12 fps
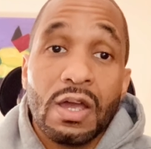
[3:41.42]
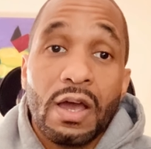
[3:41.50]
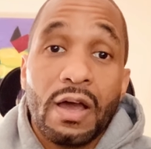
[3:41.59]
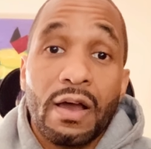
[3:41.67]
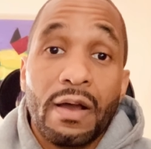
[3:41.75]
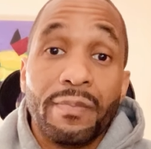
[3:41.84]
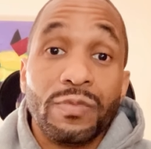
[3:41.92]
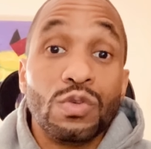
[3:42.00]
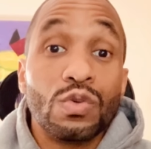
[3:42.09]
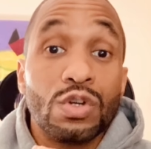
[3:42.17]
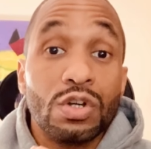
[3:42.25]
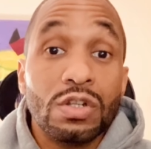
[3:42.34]

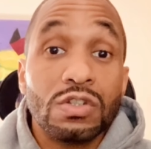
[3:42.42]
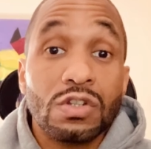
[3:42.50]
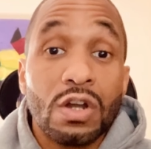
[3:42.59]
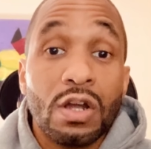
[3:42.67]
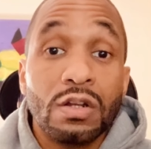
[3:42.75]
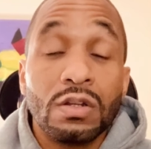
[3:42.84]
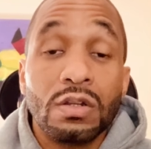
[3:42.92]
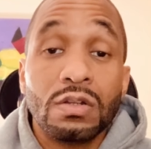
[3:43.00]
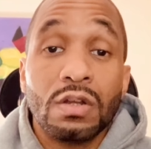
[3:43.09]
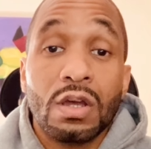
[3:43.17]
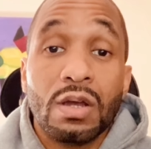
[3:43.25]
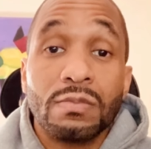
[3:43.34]
You could start
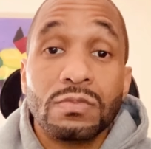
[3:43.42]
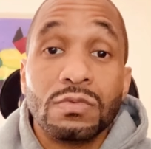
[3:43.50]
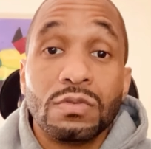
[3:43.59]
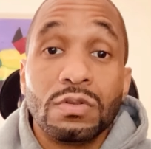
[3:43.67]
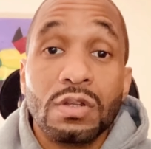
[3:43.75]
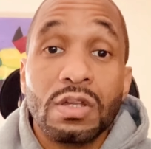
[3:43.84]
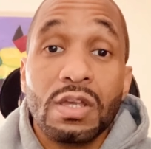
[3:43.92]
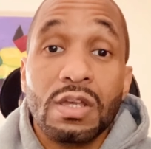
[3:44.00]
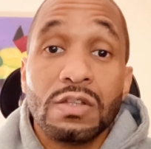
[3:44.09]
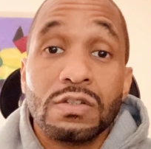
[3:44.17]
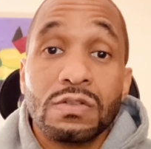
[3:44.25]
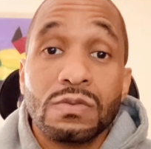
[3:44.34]
looking
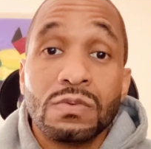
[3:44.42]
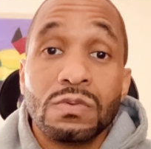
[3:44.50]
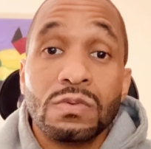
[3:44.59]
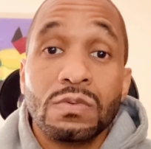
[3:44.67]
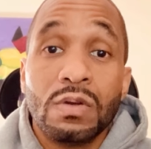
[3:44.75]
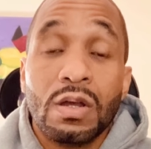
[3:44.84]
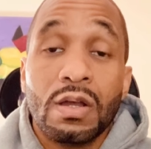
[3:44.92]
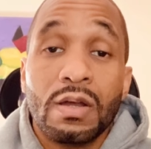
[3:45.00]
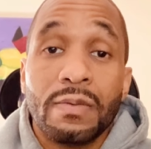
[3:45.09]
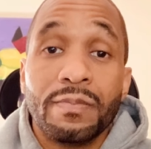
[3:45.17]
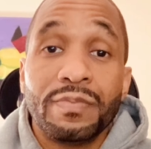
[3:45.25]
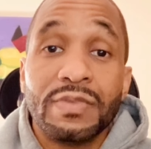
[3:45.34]
into
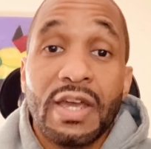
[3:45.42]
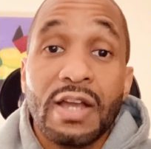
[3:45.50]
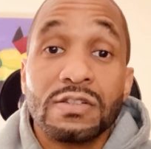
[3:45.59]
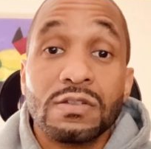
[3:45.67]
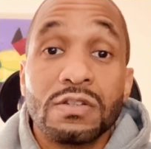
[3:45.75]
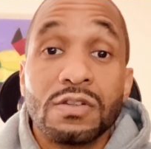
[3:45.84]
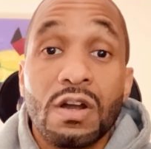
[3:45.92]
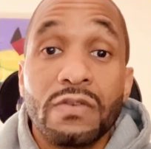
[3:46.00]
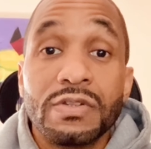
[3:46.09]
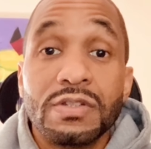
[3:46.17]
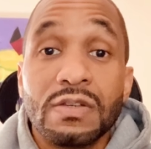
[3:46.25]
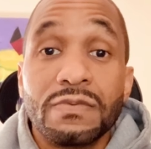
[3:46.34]
tax loss
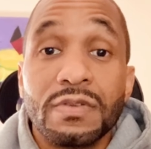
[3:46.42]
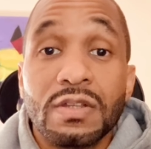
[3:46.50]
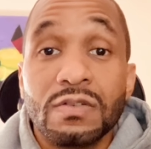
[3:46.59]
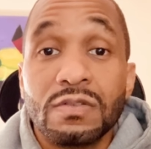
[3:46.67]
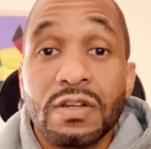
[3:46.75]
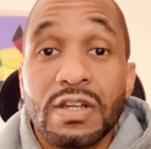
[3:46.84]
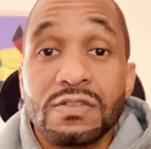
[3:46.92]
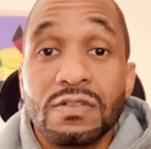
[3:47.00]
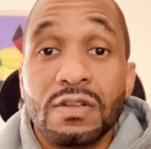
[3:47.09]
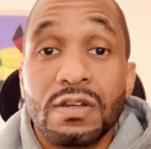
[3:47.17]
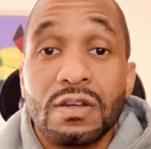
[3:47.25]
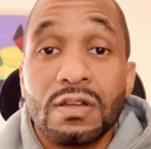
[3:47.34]
harvesting for
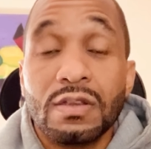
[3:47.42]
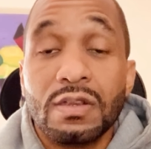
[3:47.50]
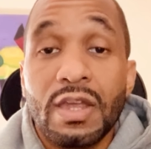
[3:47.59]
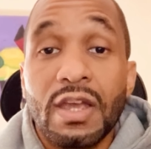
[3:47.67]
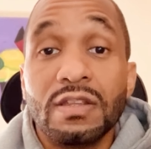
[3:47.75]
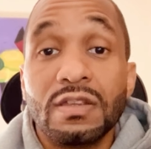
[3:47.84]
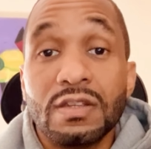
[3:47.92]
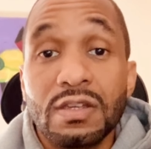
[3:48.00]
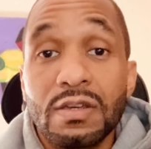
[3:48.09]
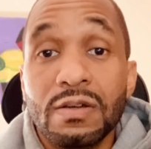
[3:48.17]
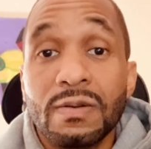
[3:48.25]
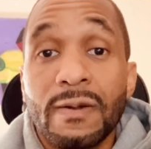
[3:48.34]
the end of the
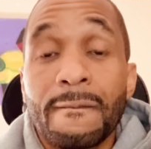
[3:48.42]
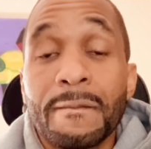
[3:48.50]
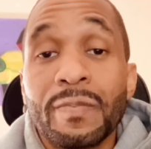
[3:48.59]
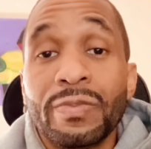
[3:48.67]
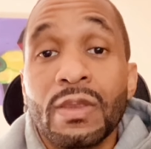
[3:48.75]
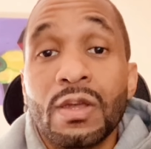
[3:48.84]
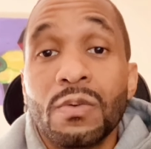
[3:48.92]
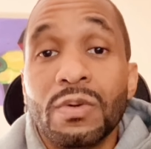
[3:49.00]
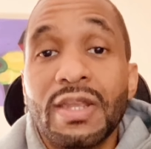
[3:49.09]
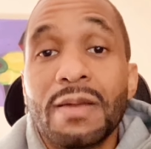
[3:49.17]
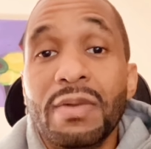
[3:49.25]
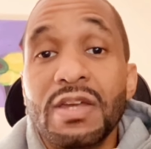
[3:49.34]
year.
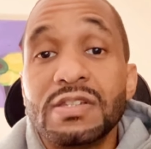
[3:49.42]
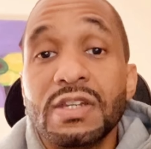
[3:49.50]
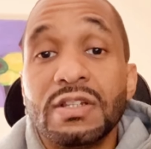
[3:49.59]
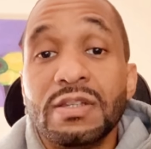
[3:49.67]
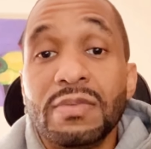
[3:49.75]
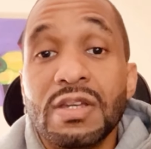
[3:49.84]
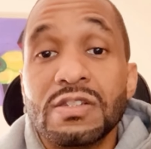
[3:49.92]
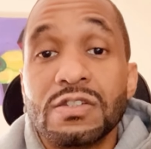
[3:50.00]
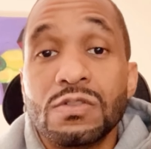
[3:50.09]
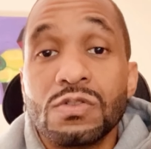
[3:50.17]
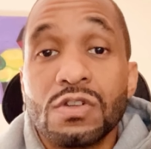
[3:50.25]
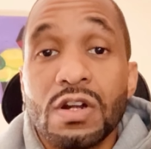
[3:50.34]
What that basically means
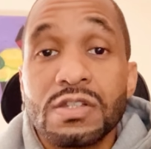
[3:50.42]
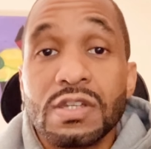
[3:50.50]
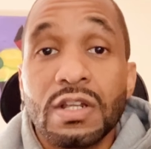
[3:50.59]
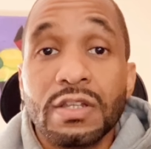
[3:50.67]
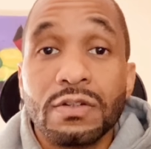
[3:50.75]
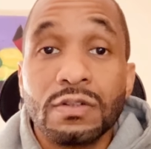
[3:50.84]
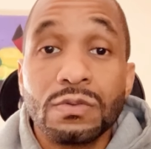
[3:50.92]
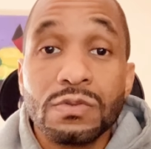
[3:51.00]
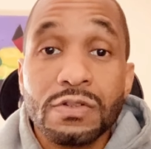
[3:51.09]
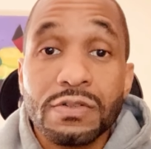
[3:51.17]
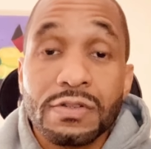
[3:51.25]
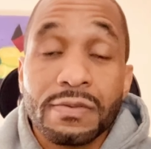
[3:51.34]
is you start selling your
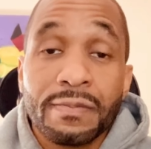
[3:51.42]
losers,